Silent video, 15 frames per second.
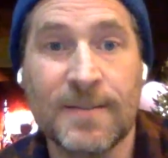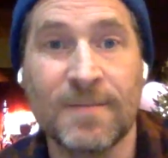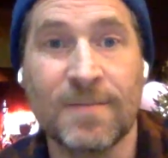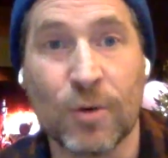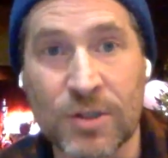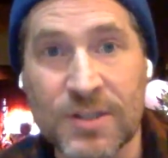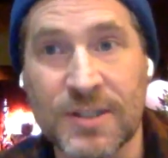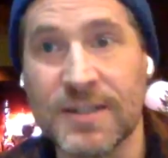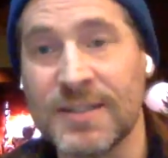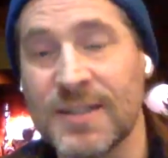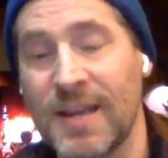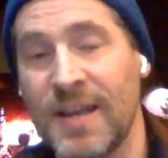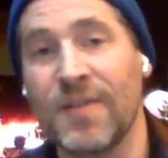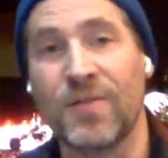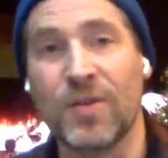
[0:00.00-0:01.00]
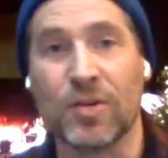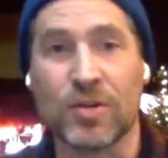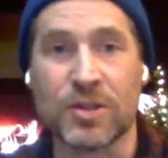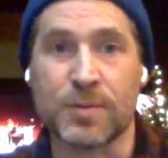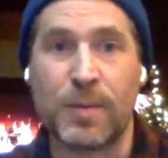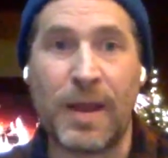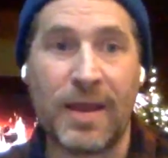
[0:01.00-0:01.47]
versus if you're
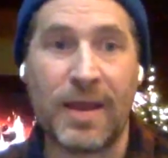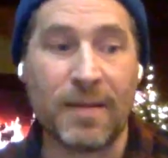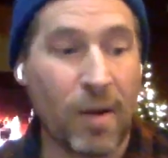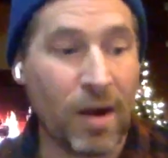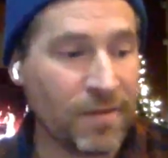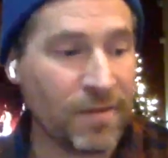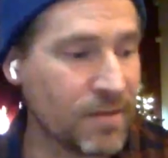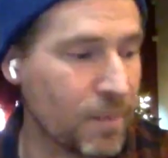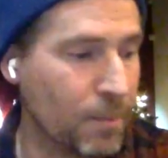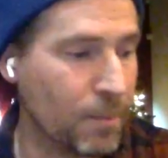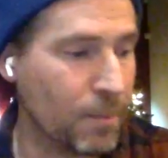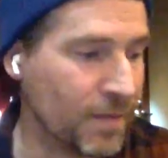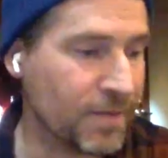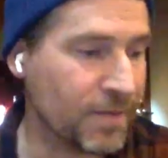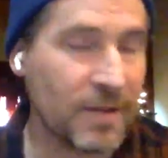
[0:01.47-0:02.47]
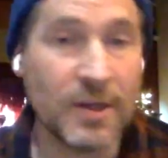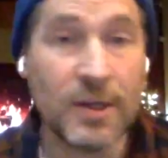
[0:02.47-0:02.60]
just paying month to month.